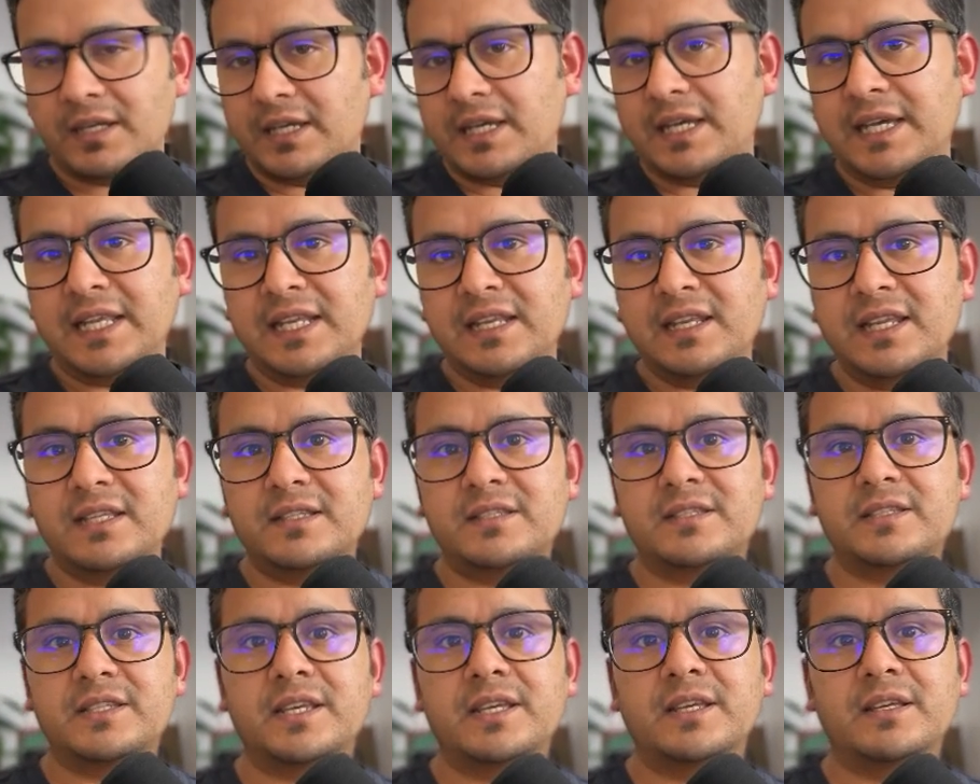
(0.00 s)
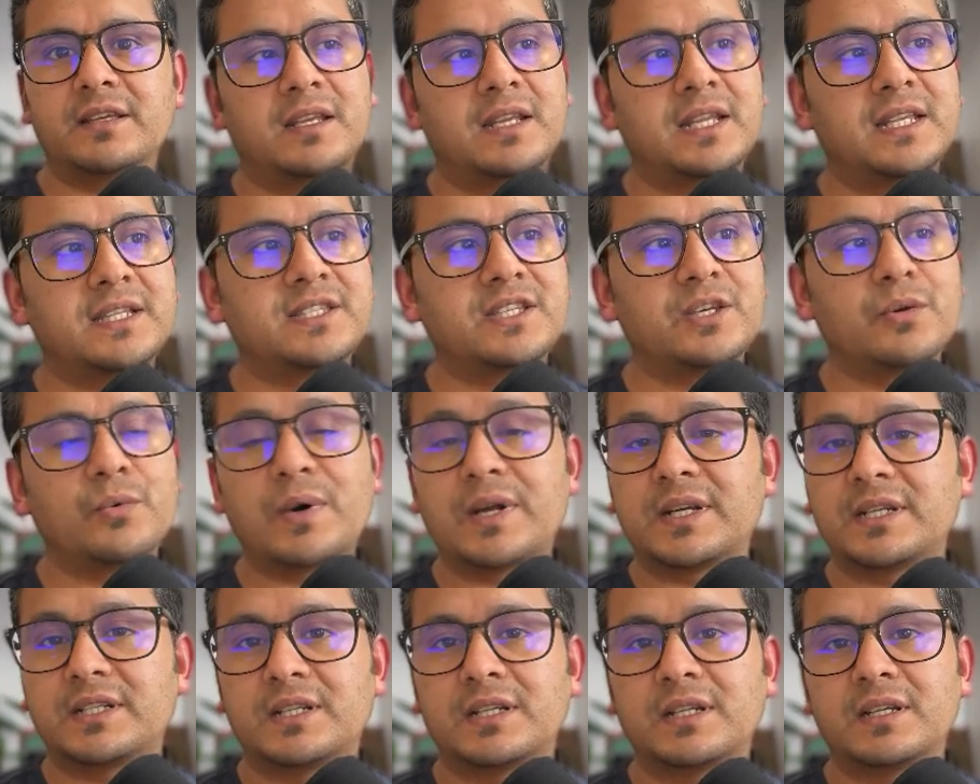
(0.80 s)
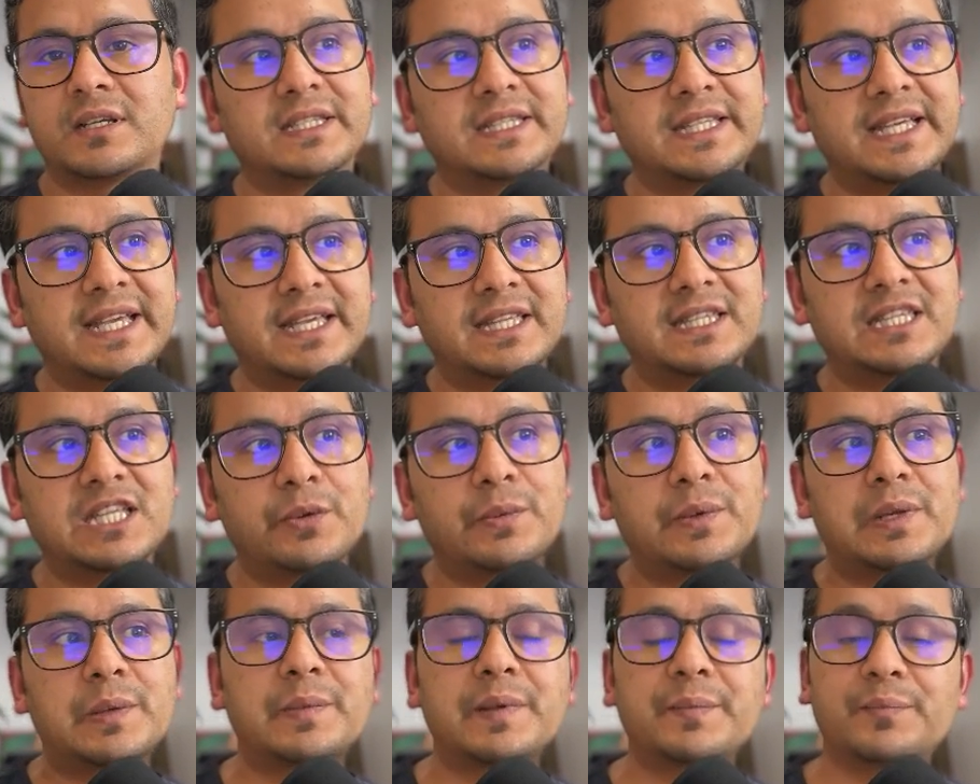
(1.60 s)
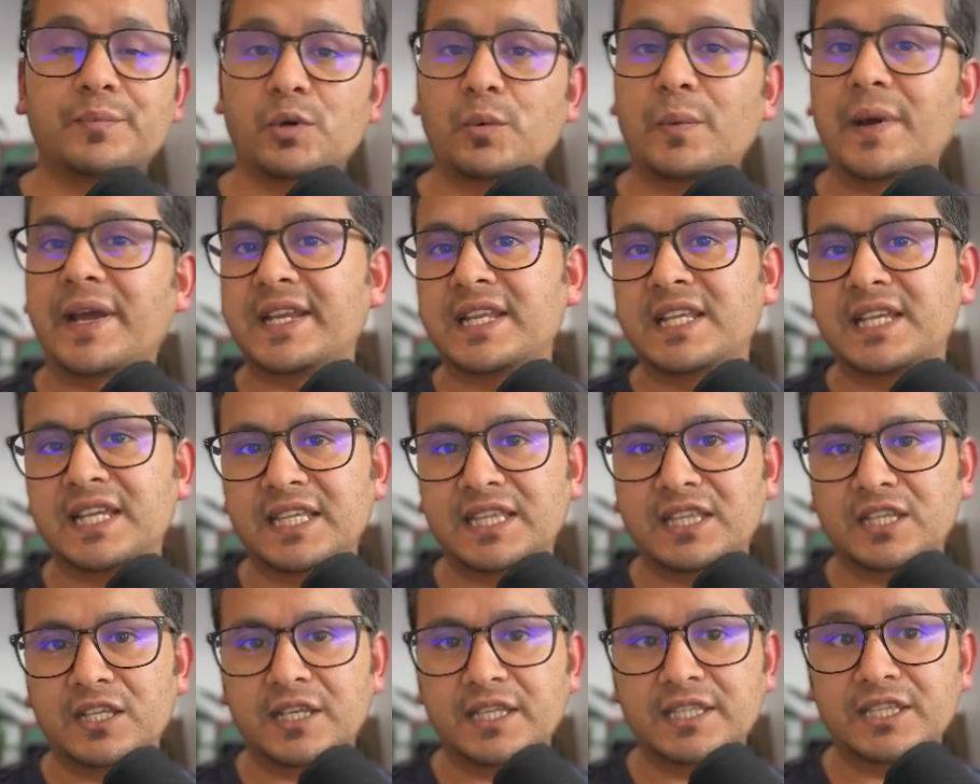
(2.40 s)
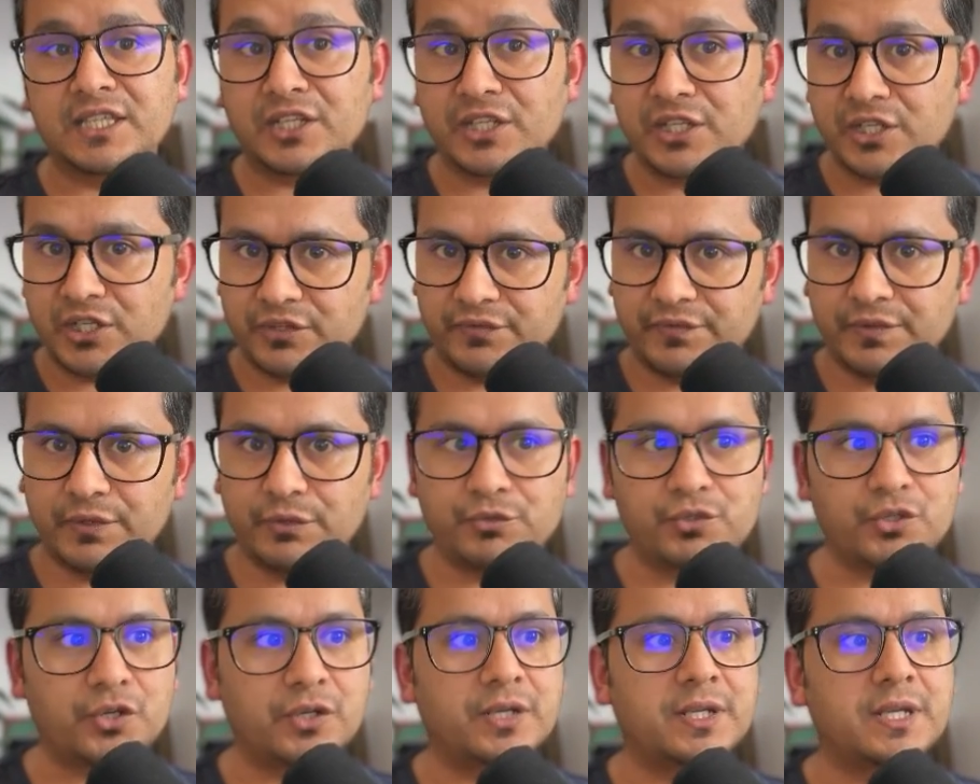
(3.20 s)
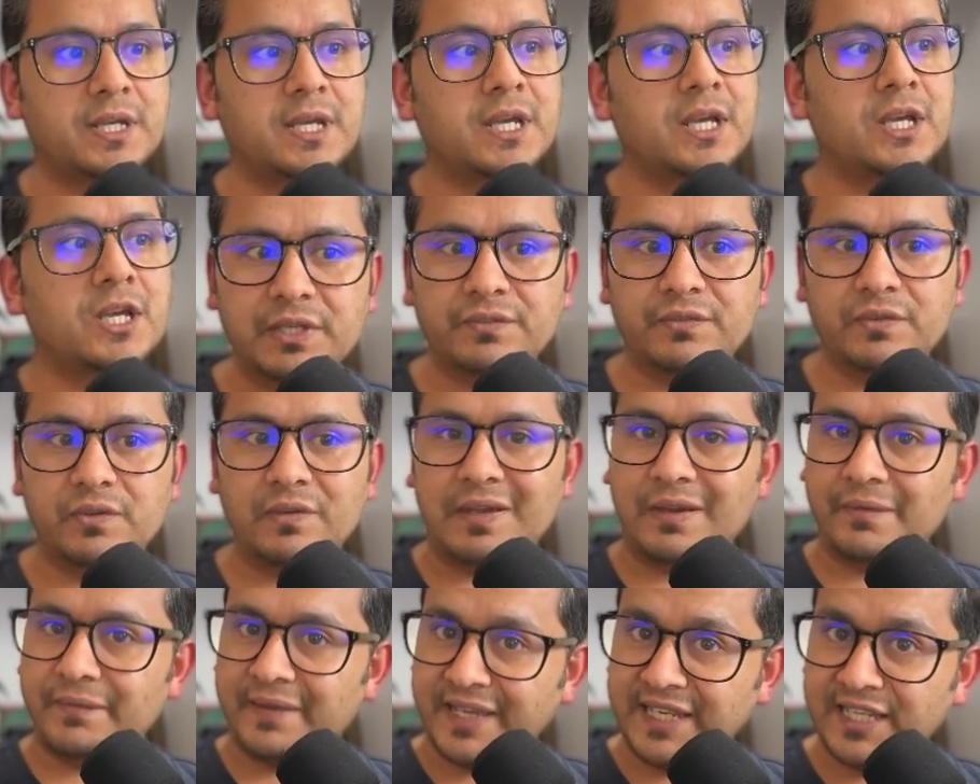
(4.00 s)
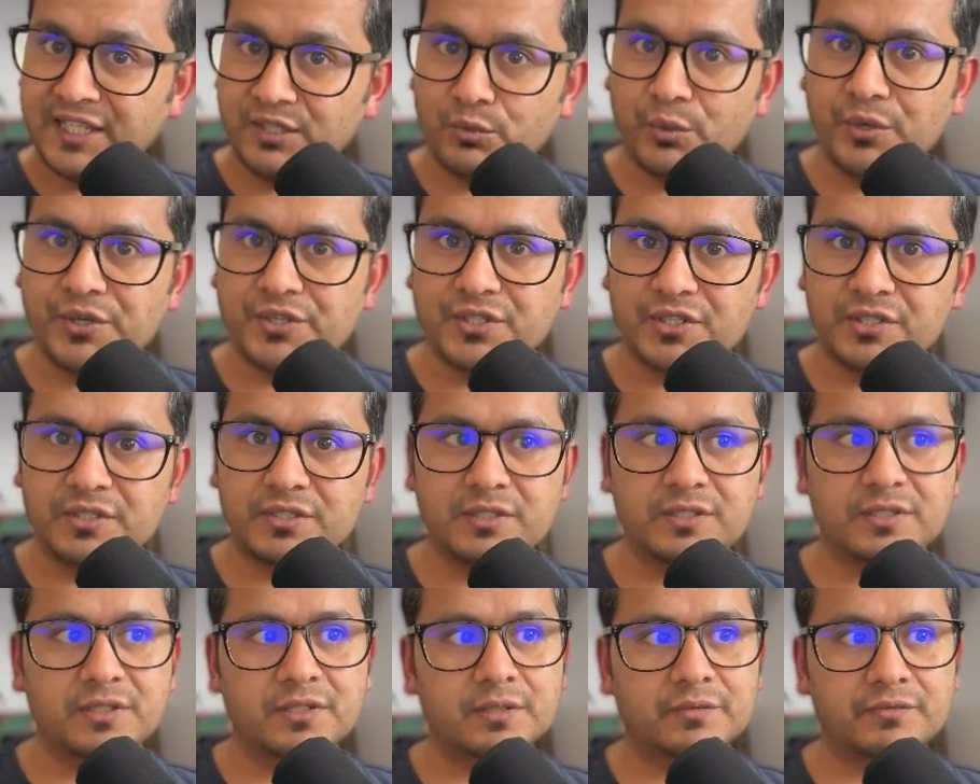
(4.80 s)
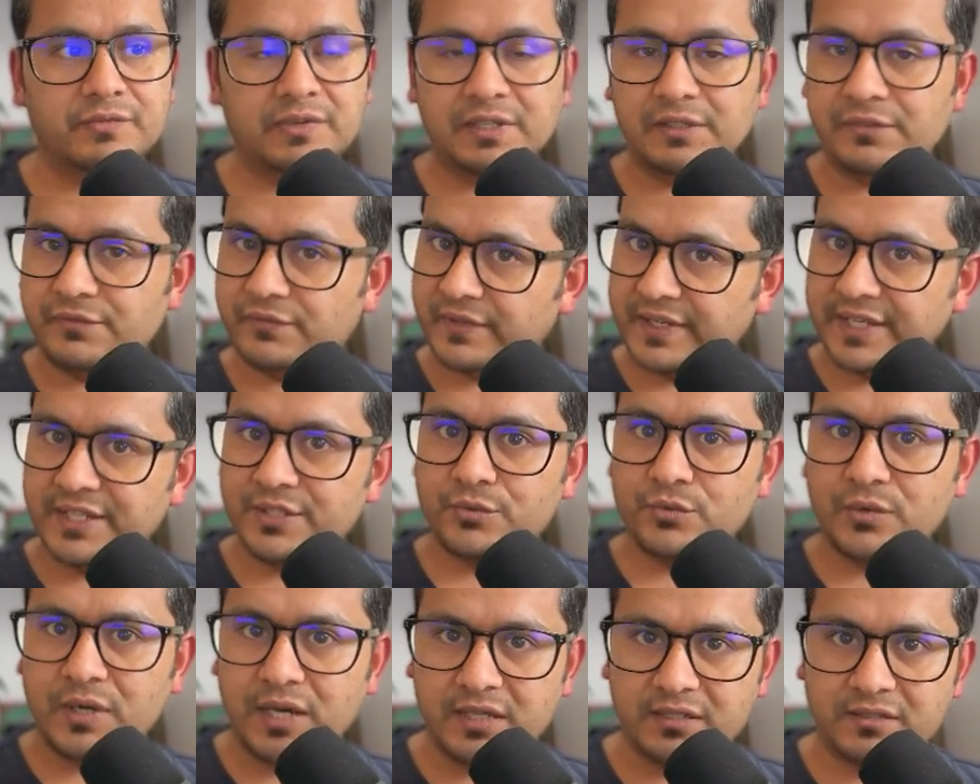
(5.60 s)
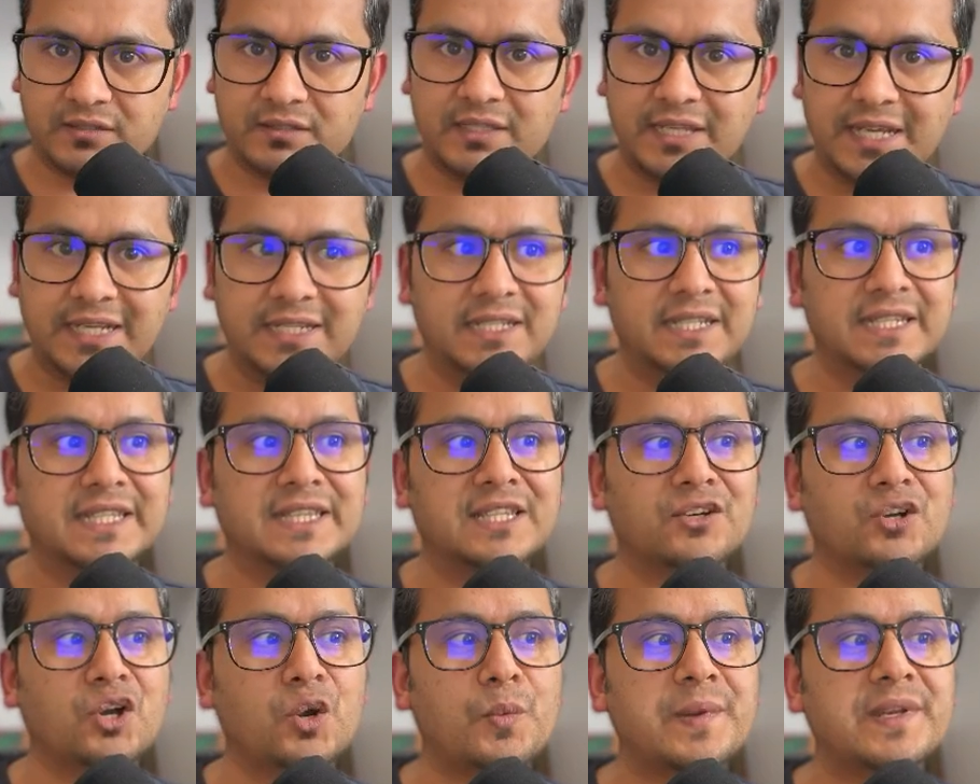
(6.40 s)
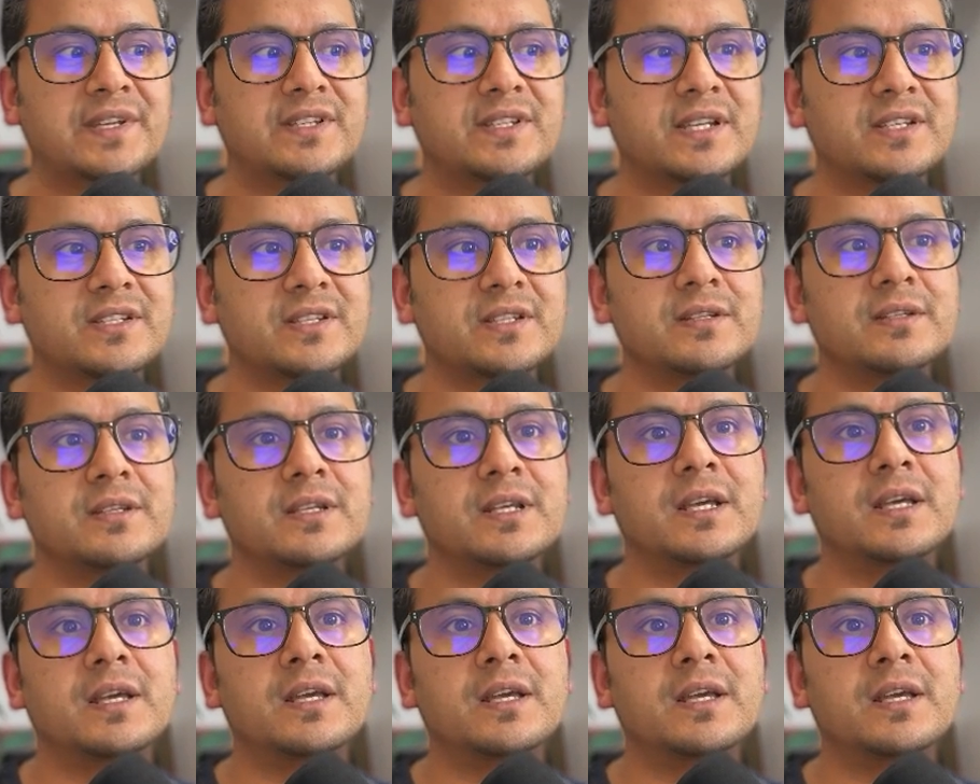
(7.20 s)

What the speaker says: and let's see what they will be providing in the near future. If you have any questions, feel free to ask that in the comment section.